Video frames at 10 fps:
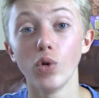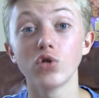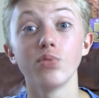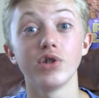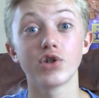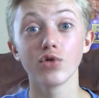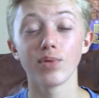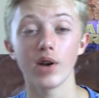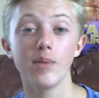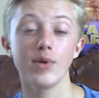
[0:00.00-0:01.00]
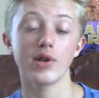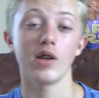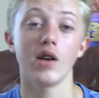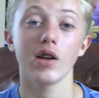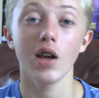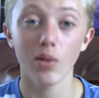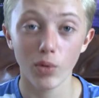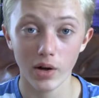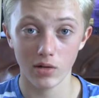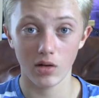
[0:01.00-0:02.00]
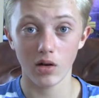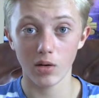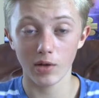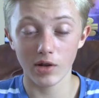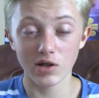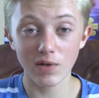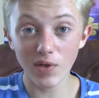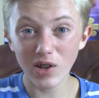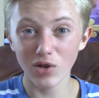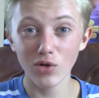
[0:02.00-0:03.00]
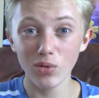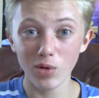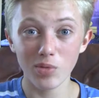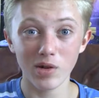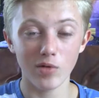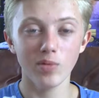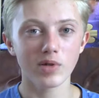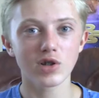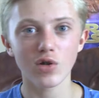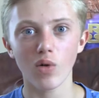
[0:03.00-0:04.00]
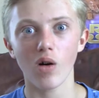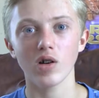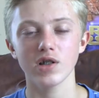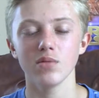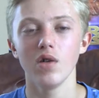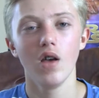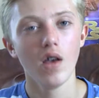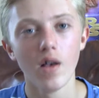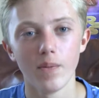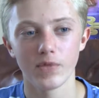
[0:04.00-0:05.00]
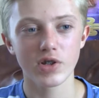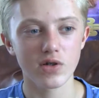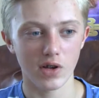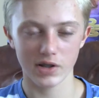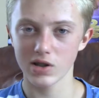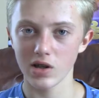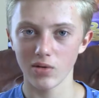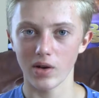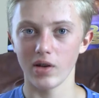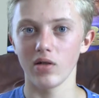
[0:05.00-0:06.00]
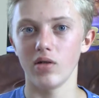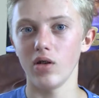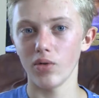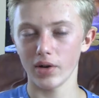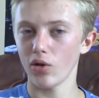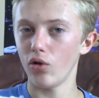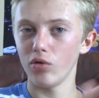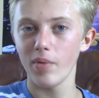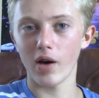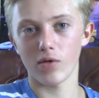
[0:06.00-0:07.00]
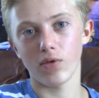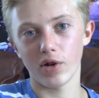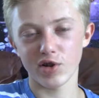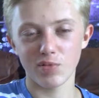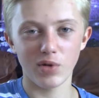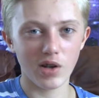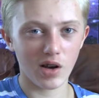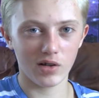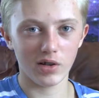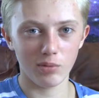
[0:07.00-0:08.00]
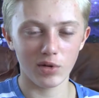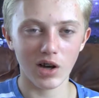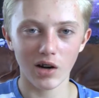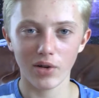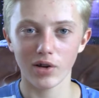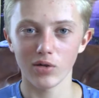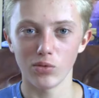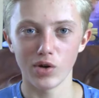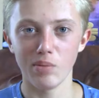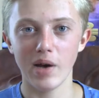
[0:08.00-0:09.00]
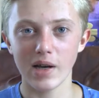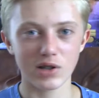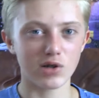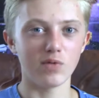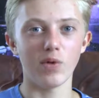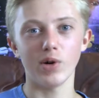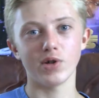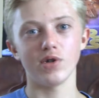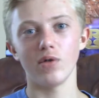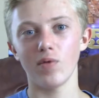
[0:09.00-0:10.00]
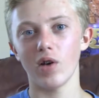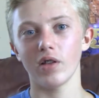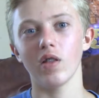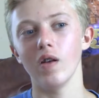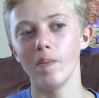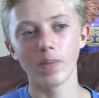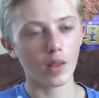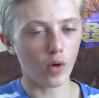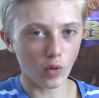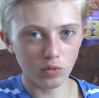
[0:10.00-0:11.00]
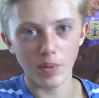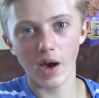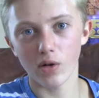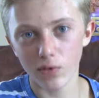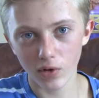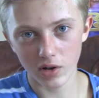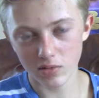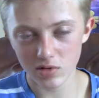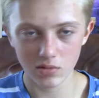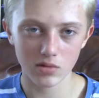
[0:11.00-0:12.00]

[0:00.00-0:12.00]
which would be super epic, and I can't wait. Because if they do, it would be so awesome. Just to, like, see, like, like the old Battlefronts. It'd be kind of like a remastered version of, like, the old Battlefront,